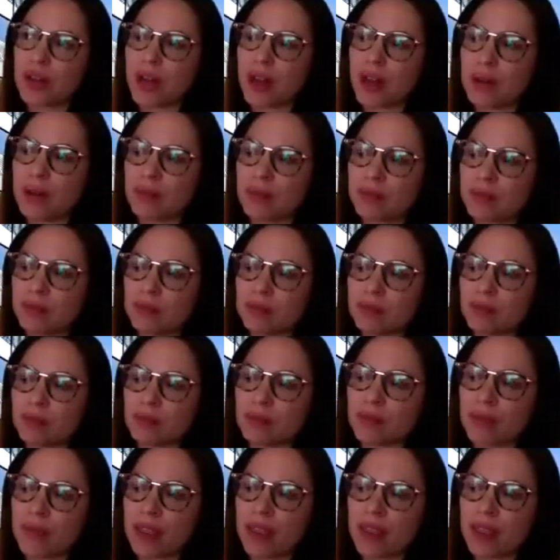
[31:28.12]

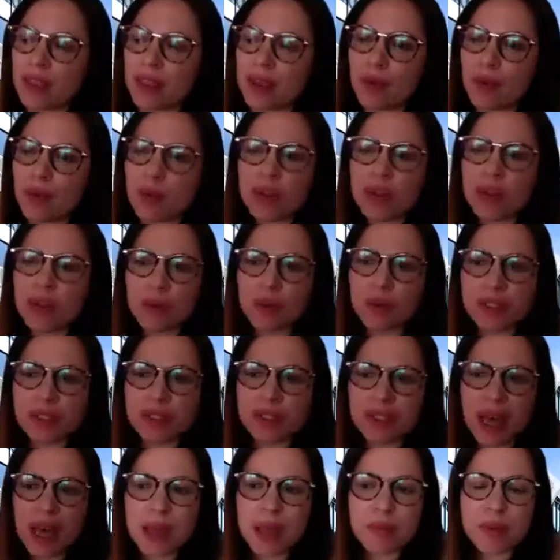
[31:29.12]
I think what
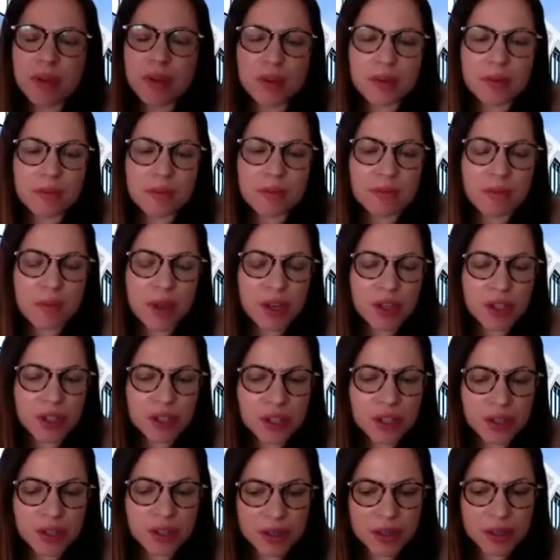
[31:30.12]
Simon
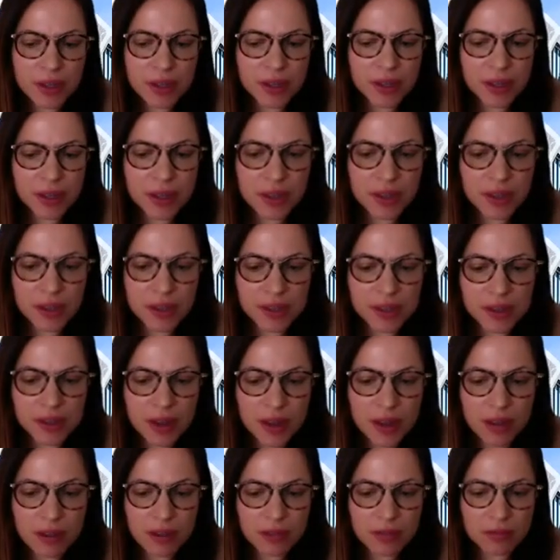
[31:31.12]
mentioned is
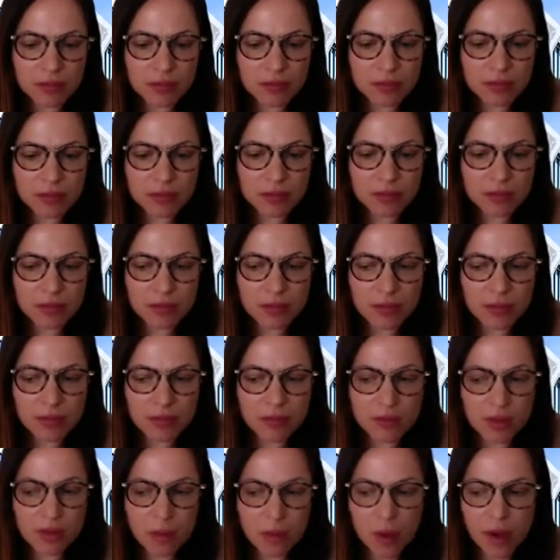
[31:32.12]

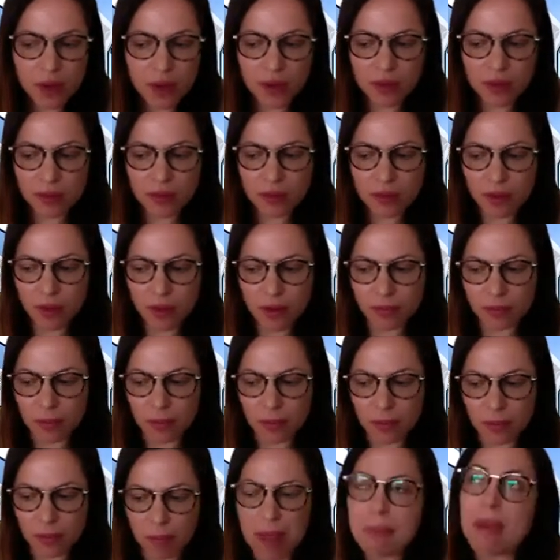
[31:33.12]
when
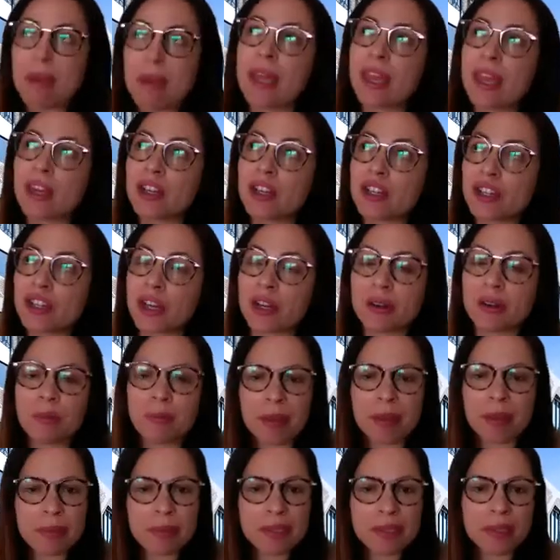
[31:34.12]
maybe I can share
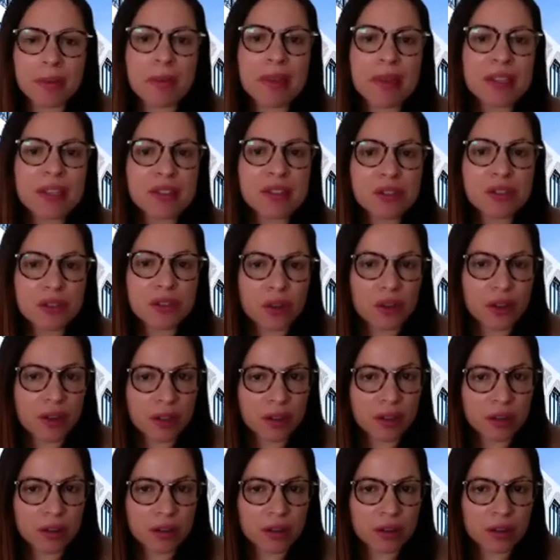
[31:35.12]
maybe some
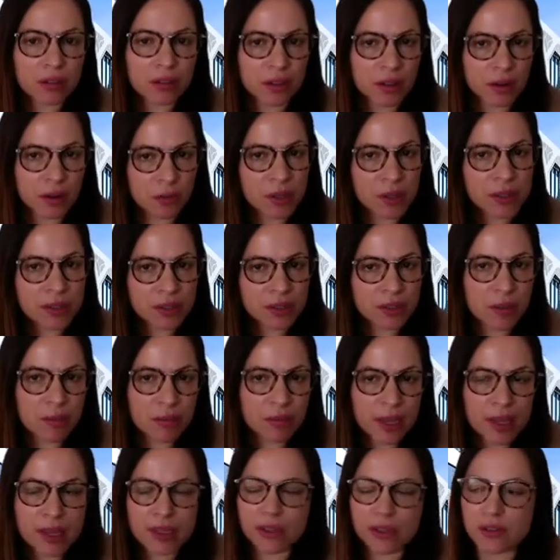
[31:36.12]
historical, there was
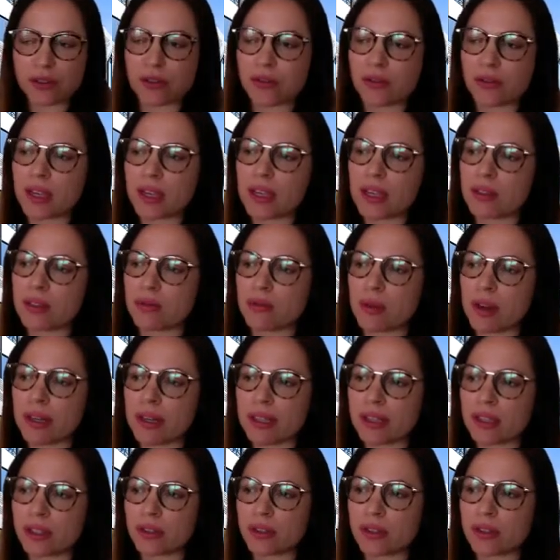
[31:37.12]
some history as well
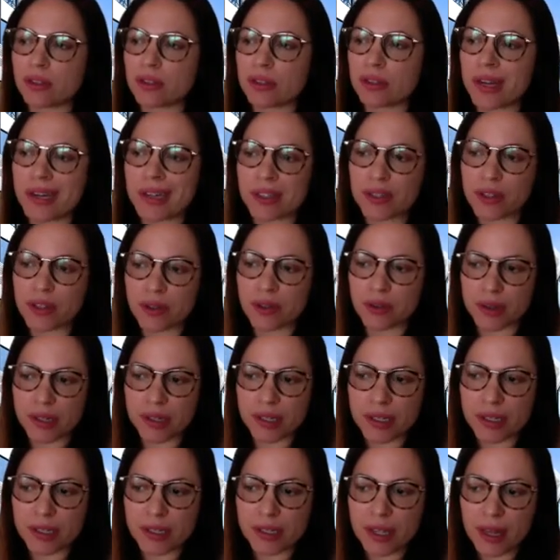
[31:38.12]
in certain
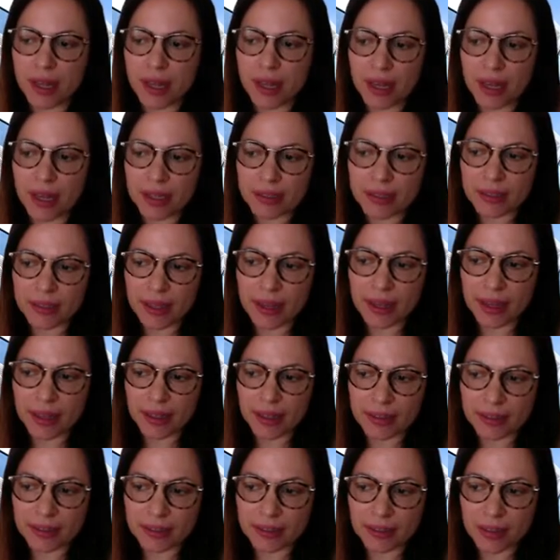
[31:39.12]
countries,
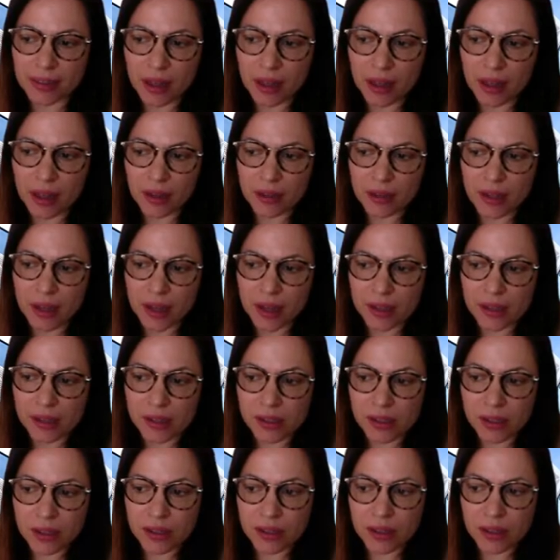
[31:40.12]
that there are
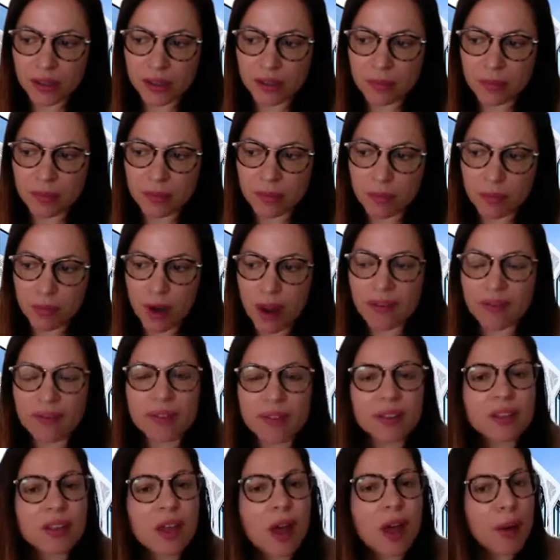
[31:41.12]
certain
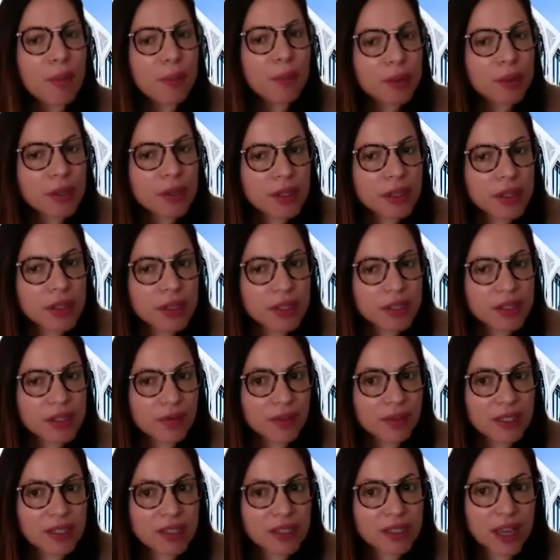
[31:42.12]
private companies
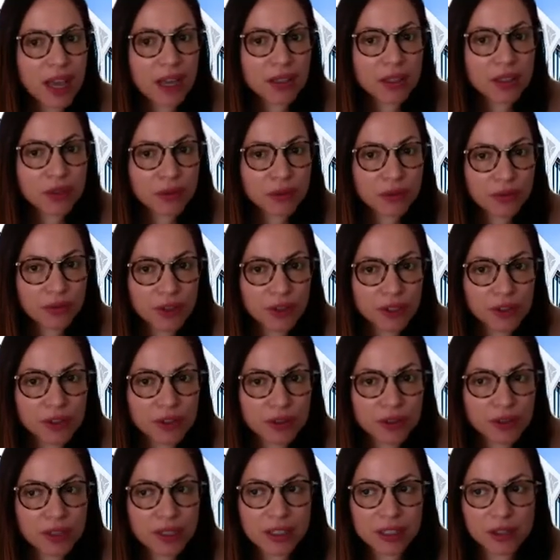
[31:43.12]
that decided to
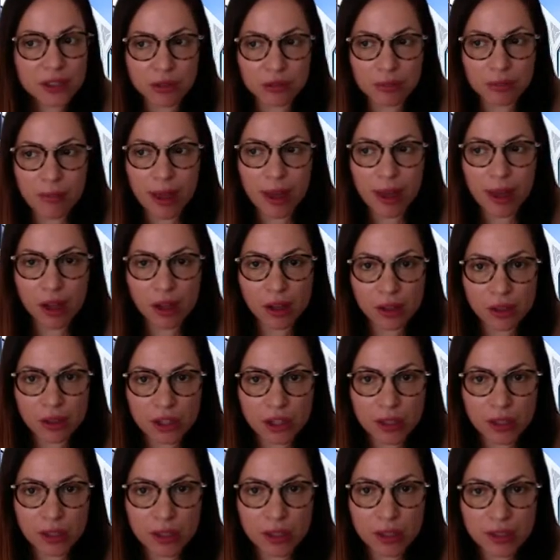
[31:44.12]
venture into
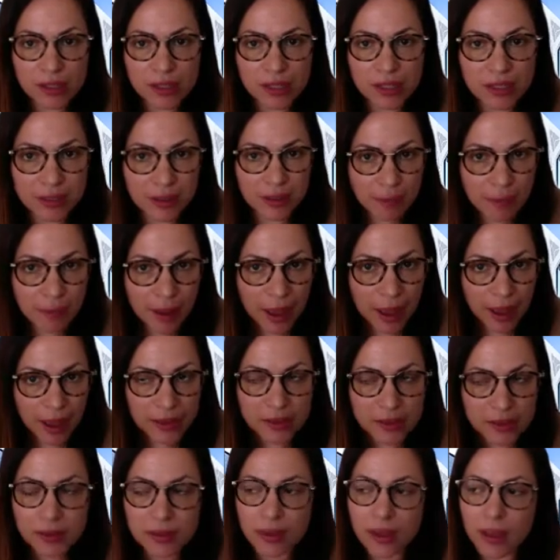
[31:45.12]
biologicals in the
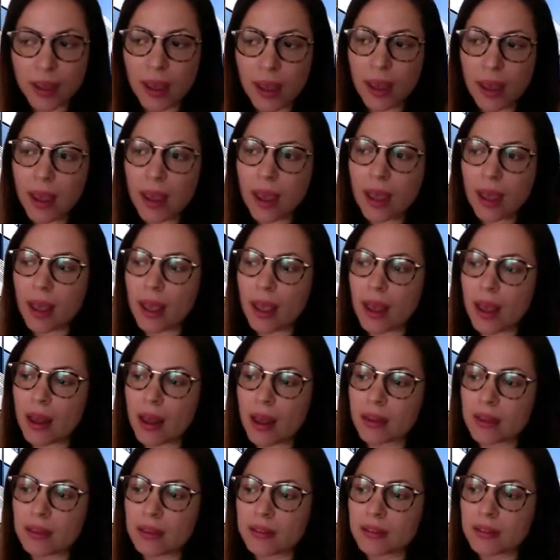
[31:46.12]
past.
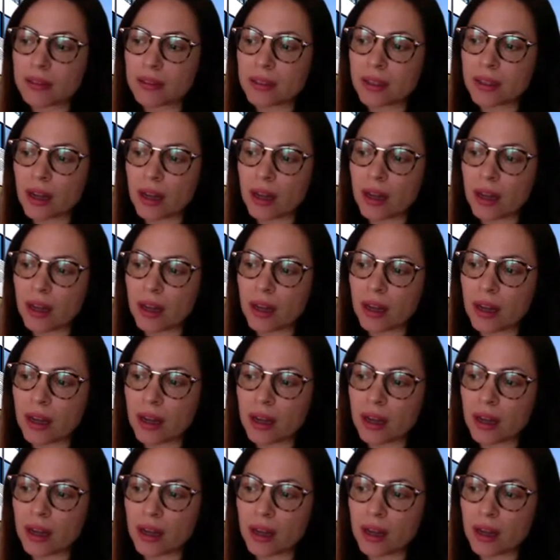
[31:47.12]
And
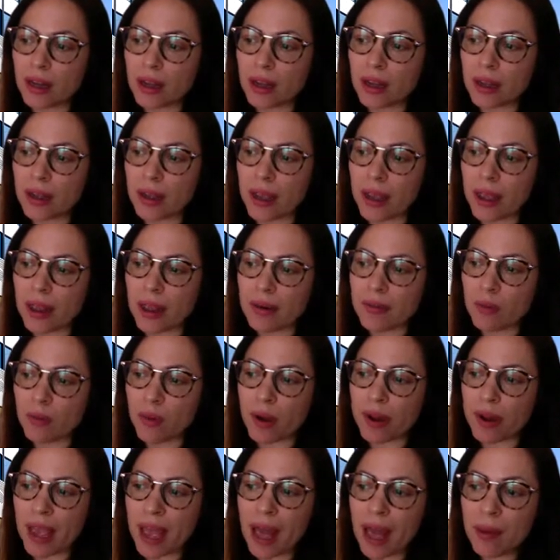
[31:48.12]

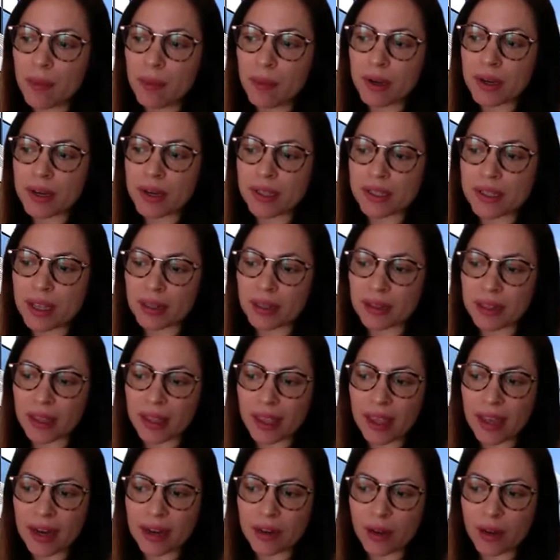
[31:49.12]
what happened is that,
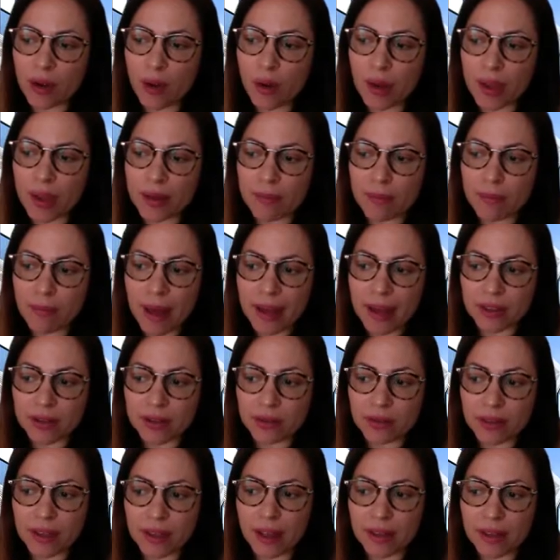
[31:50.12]
again, going back
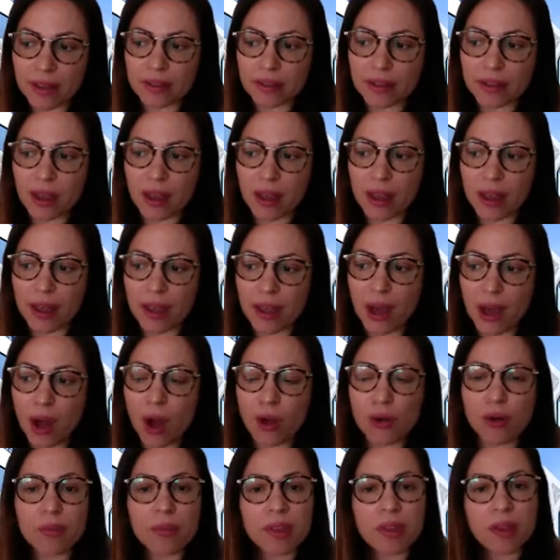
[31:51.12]
to that
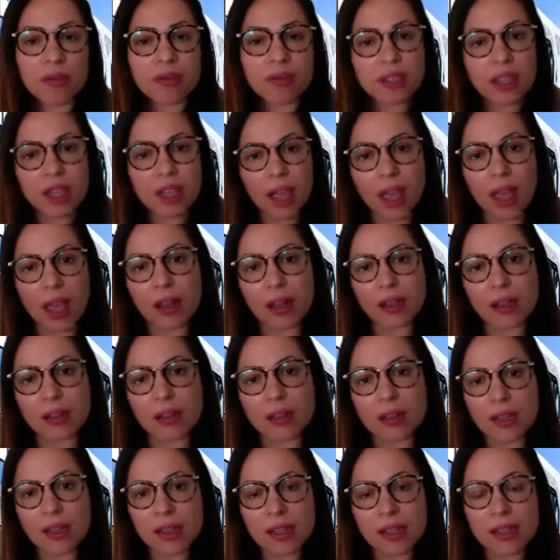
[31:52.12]
economy of
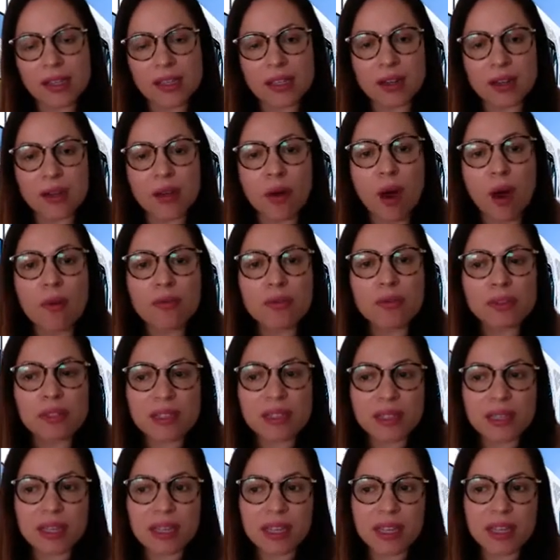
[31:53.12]
scale, that
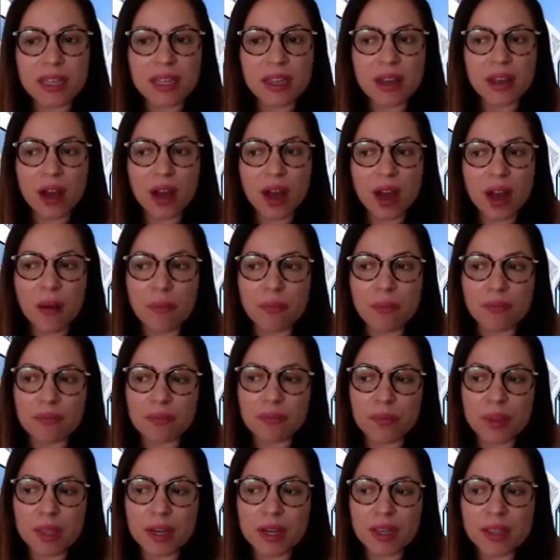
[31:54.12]
obviously
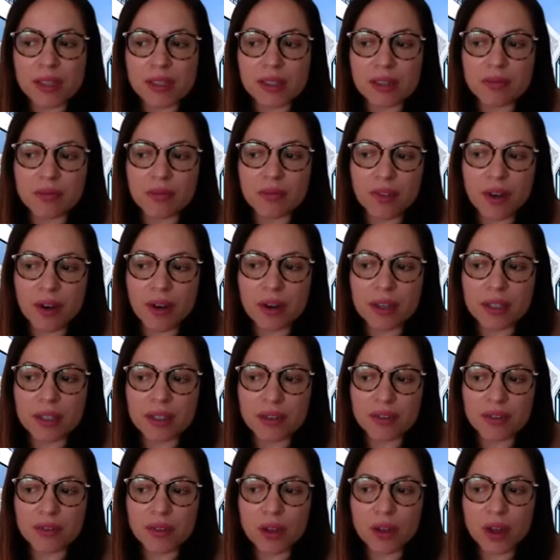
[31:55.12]
it is very
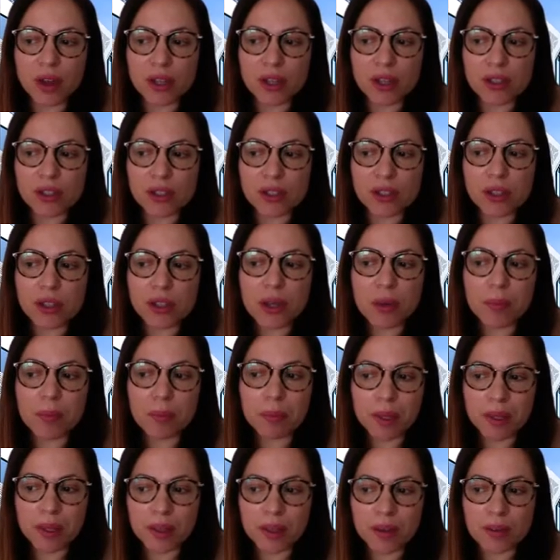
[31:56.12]
difficult to
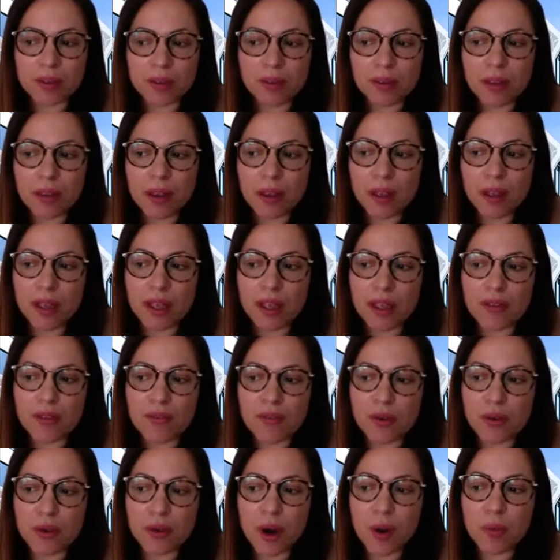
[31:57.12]
compete
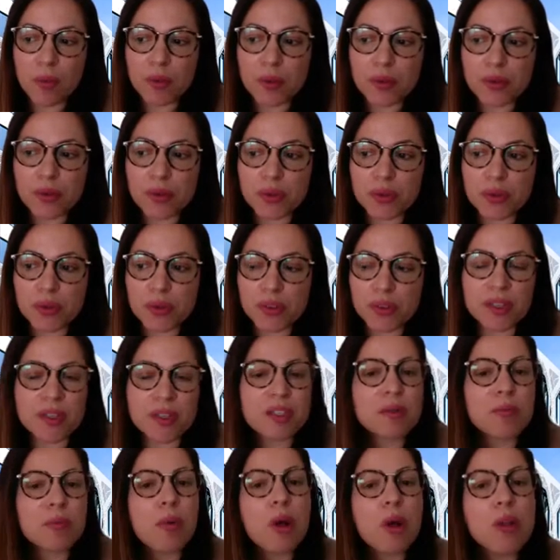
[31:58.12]
if you are producing
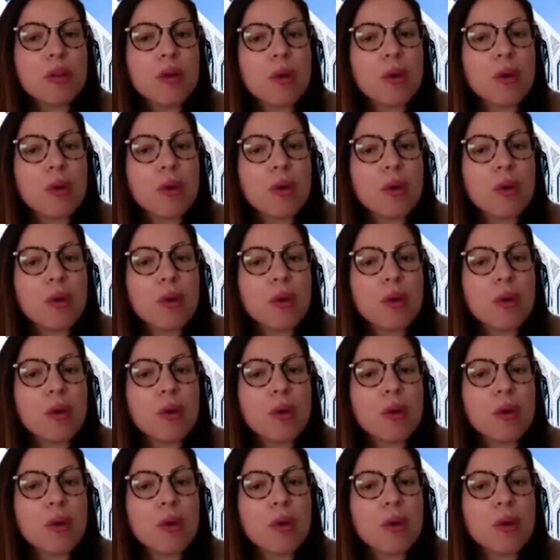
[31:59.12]
small